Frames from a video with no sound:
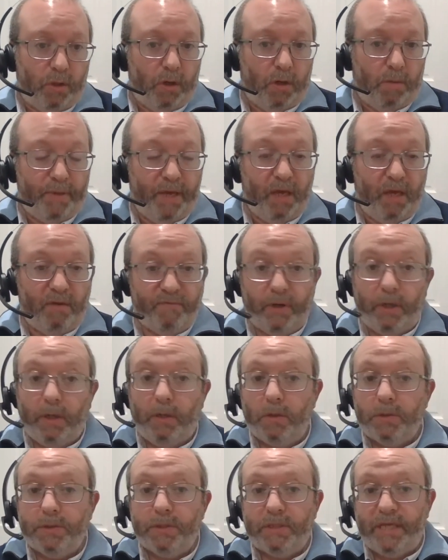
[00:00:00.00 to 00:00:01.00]
are paying very
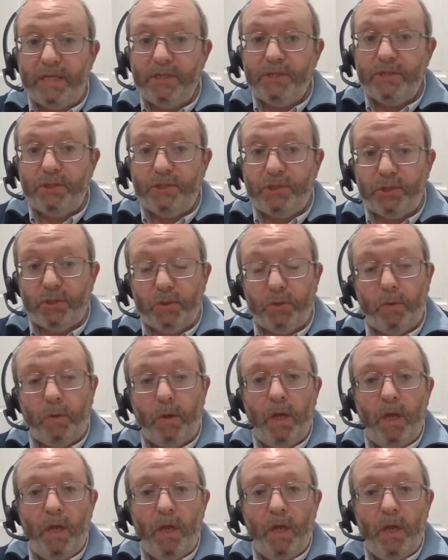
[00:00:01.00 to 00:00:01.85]
close attention to